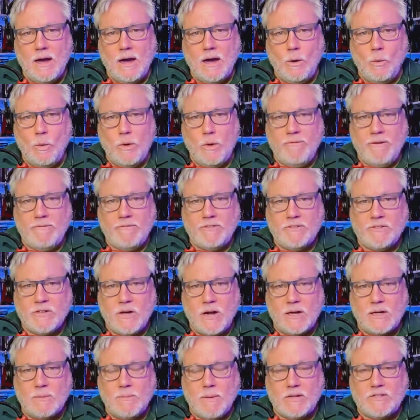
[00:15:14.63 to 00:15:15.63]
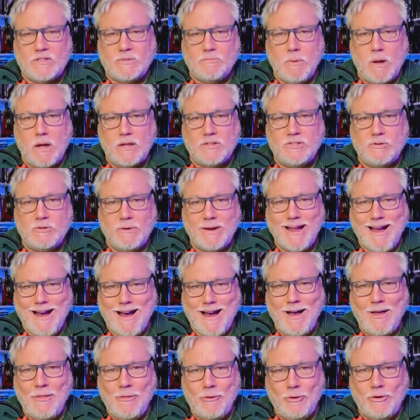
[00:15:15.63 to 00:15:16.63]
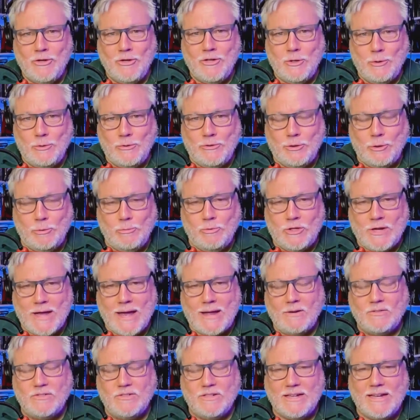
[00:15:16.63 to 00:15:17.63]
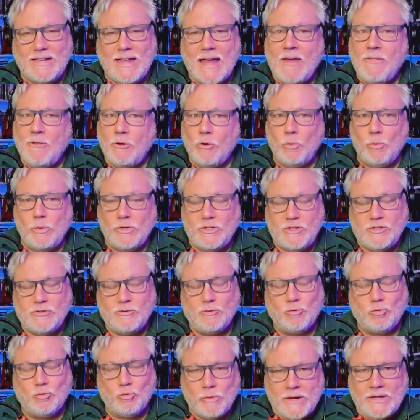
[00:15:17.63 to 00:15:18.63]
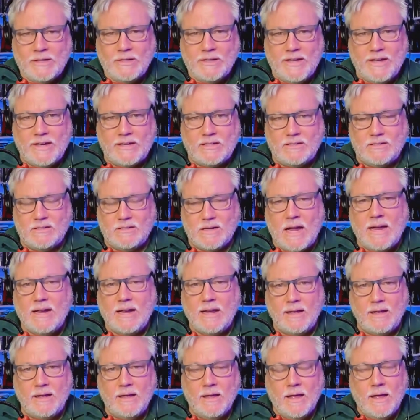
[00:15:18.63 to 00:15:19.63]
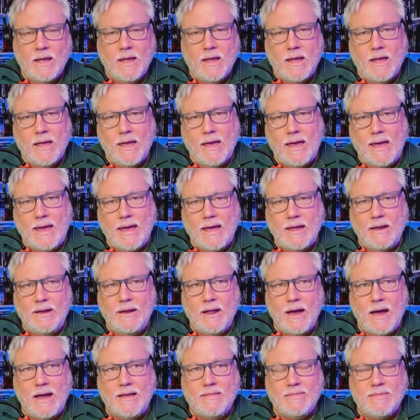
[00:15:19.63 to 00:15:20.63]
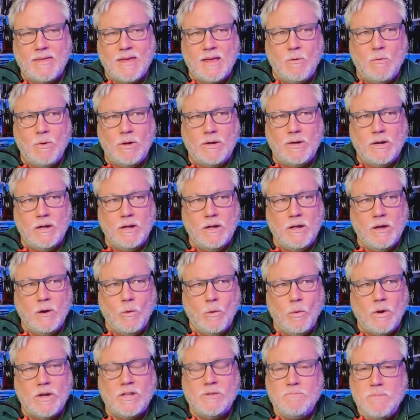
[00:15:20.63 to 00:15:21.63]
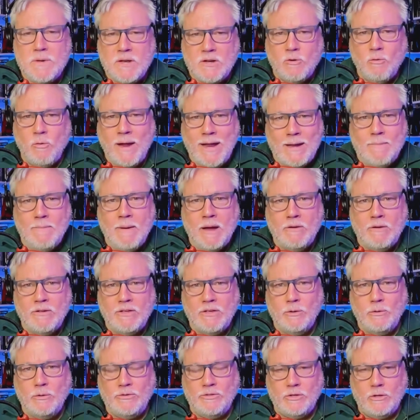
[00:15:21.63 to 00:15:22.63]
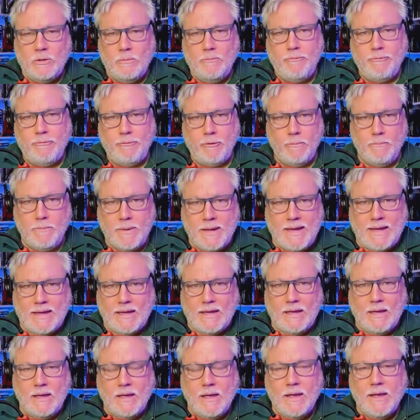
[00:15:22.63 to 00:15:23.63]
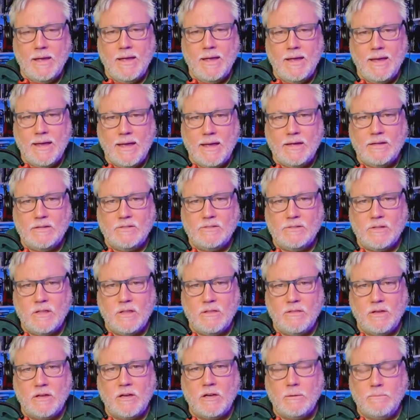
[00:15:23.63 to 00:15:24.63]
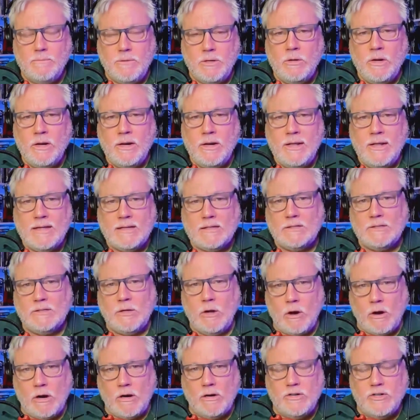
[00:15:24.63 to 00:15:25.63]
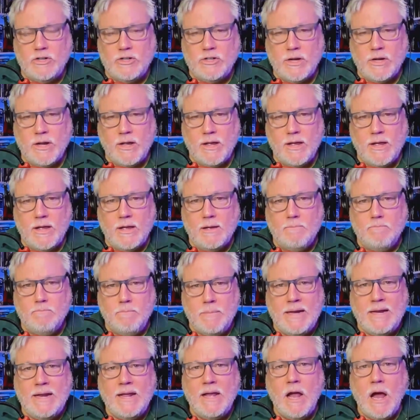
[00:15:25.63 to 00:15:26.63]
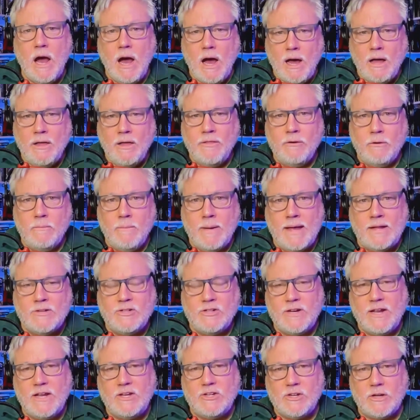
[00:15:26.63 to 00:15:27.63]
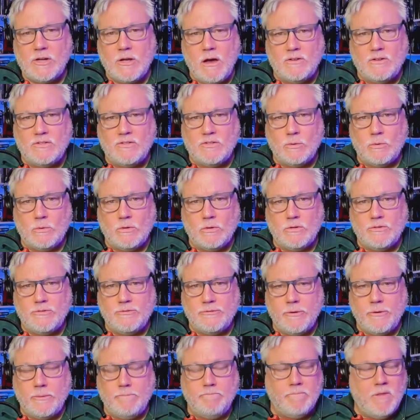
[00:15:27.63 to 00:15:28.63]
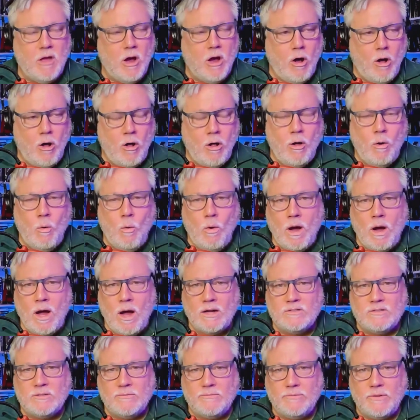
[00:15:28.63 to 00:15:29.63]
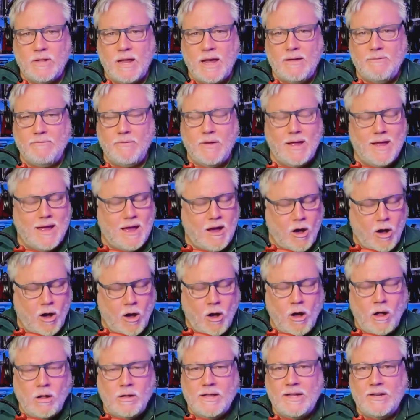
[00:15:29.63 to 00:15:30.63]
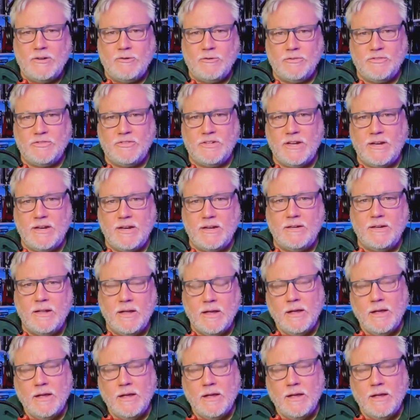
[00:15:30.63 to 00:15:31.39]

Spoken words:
We've even talked about sponsoring other YouTube channels together, which is really exciting. And I think what has been great about YouTube for me is the community at large, meeting other imagination connoisseurs from all walks of life, all interested in,